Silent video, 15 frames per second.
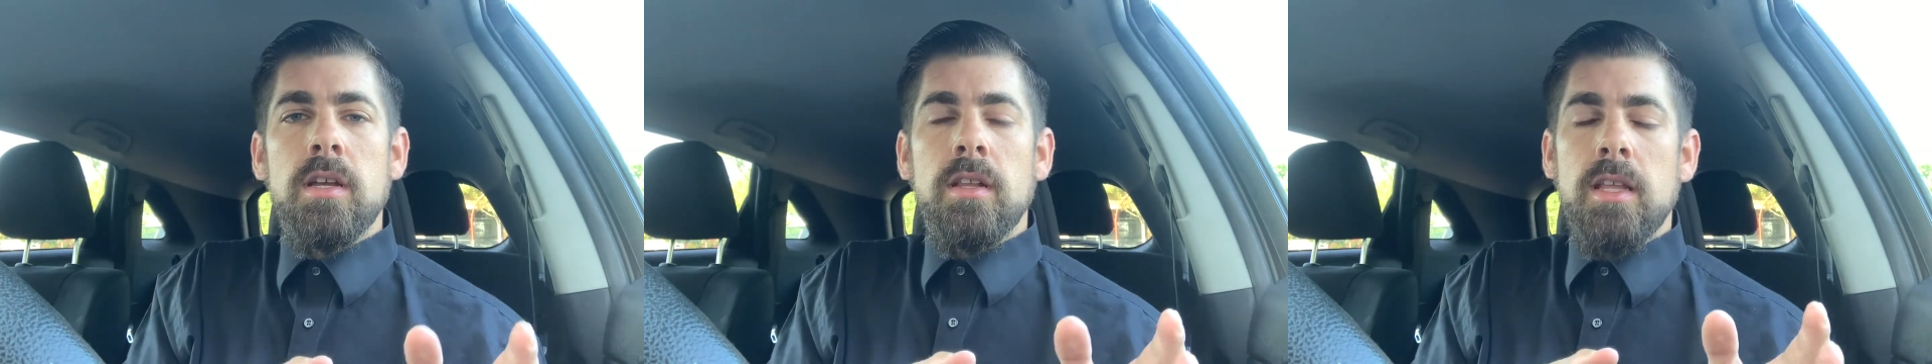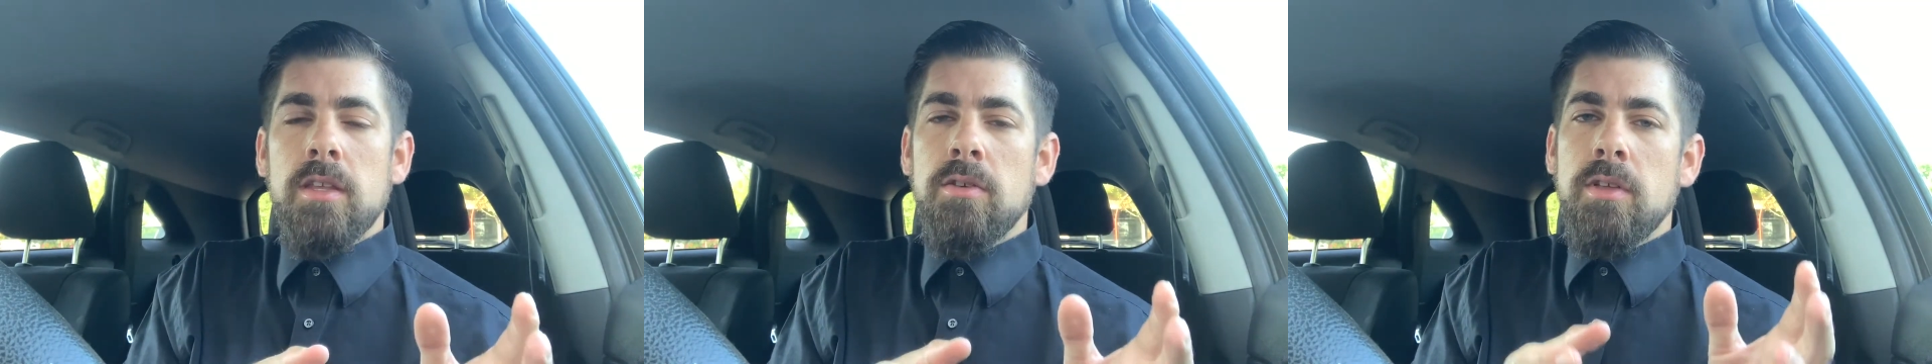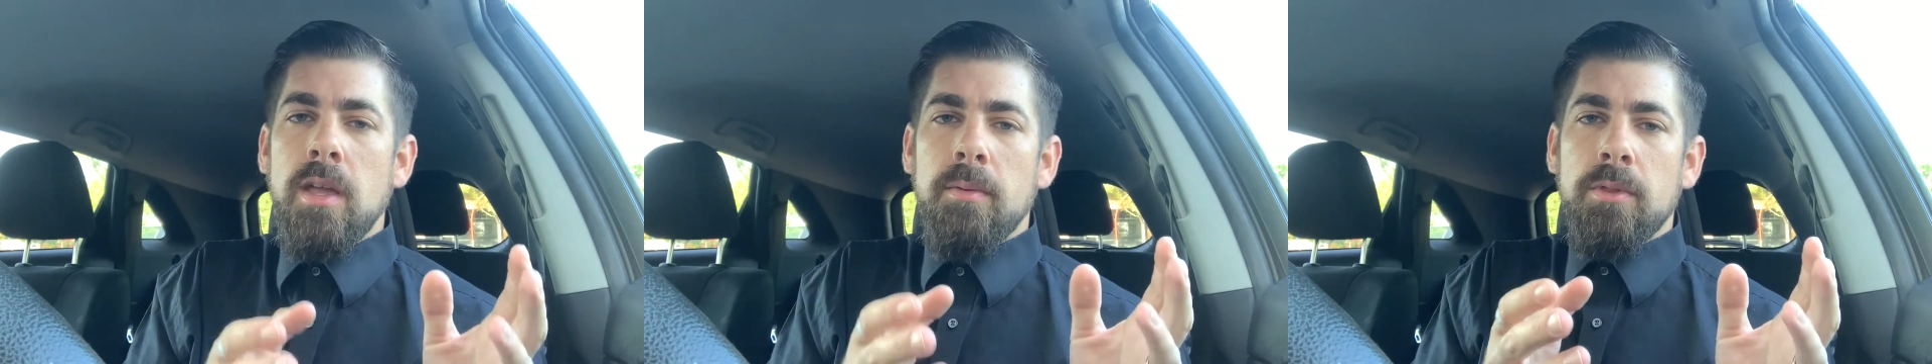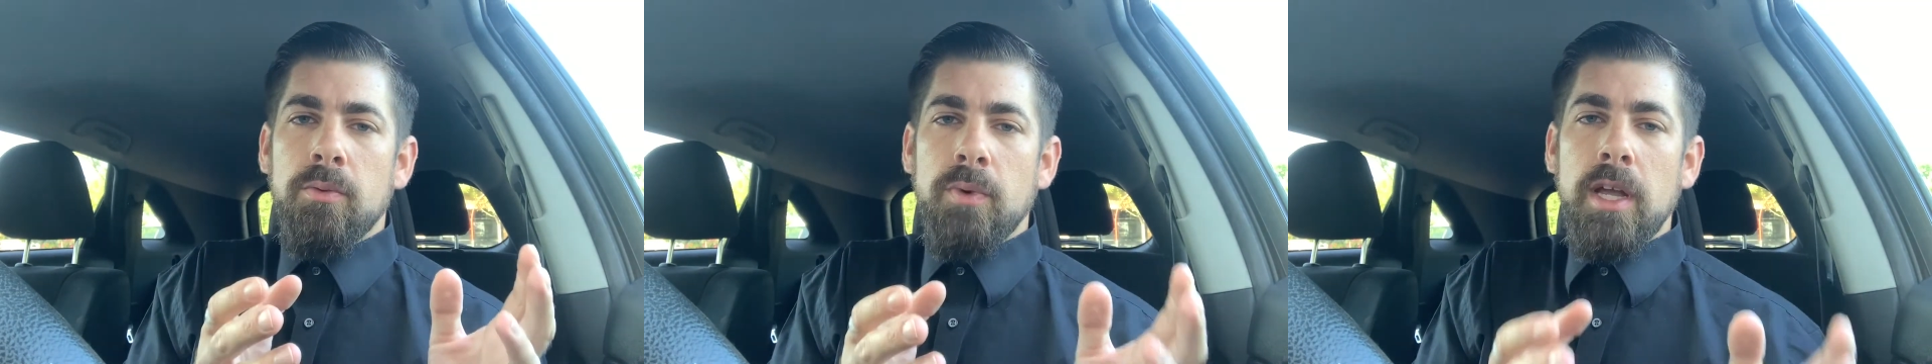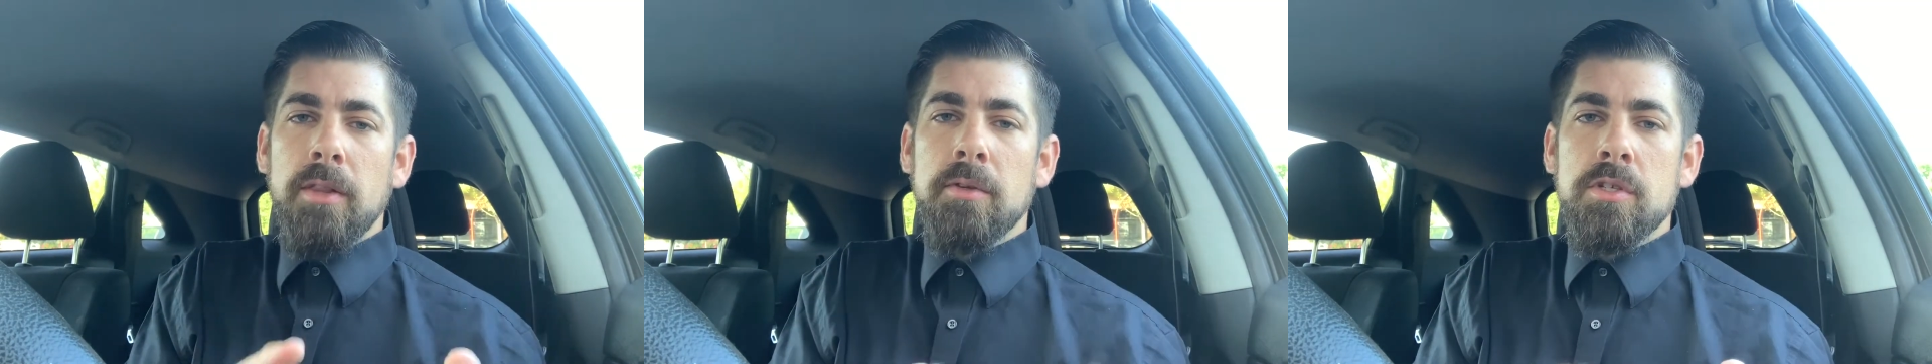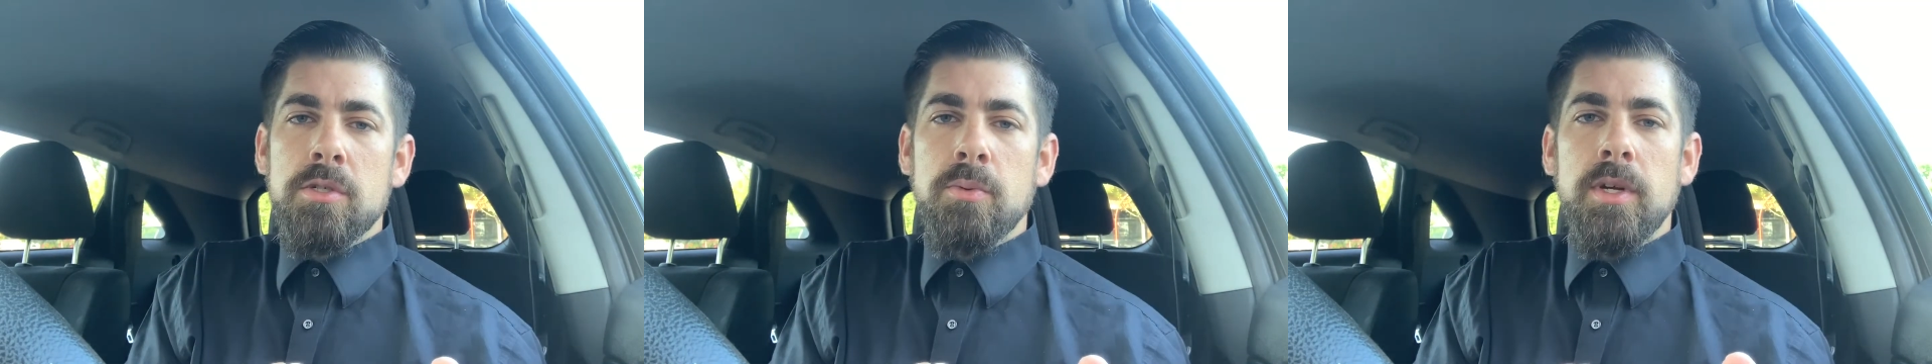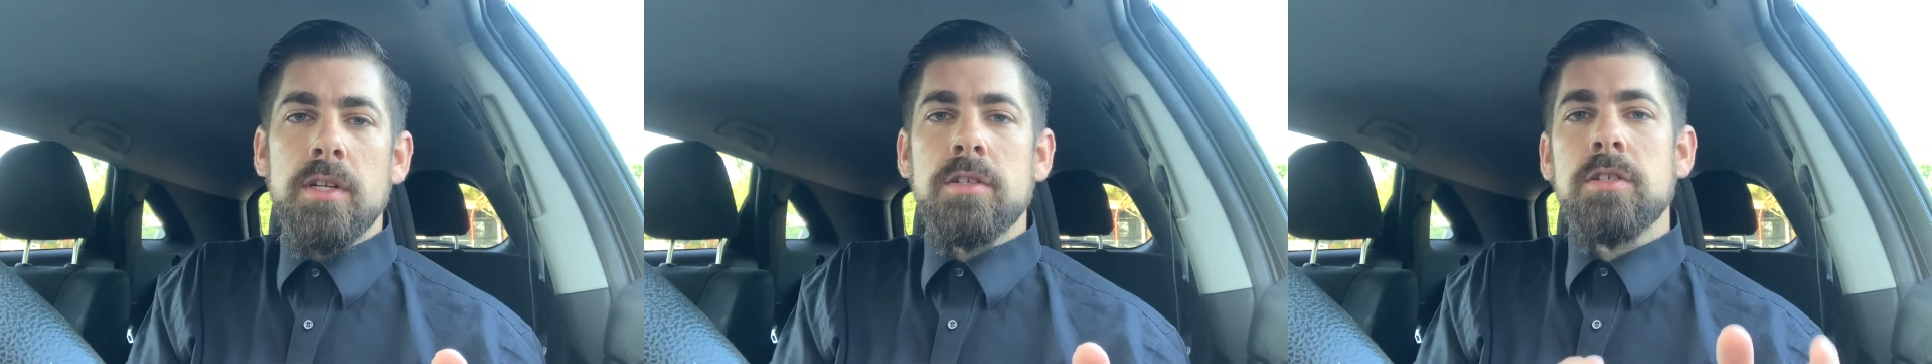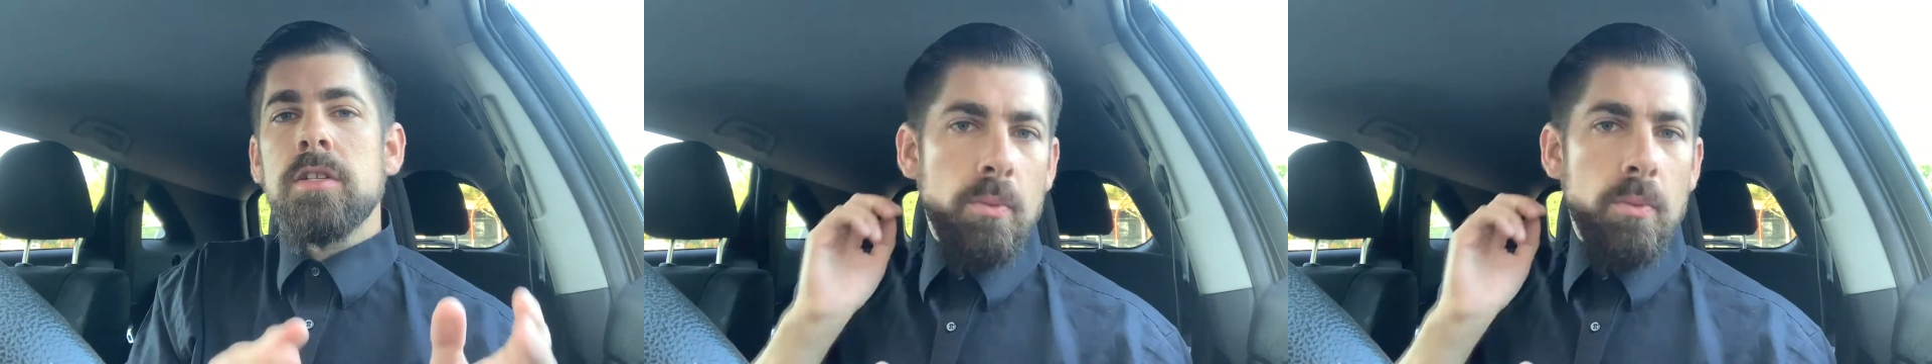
like you can with the regular Switch,